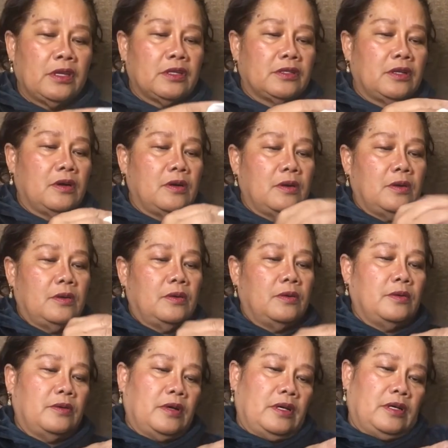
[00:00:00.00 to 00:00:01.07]

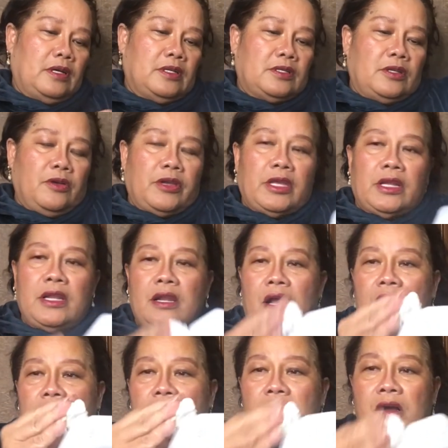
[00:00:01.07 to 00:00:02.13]
so soak it in
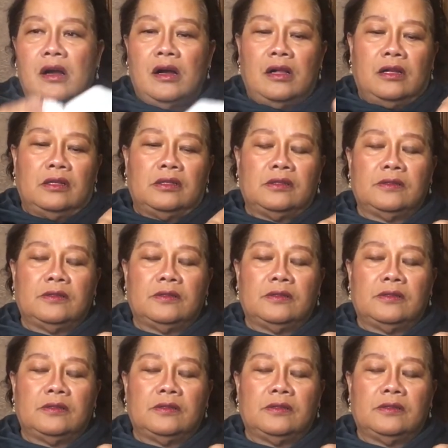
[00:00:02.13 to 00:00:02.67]
alcohol,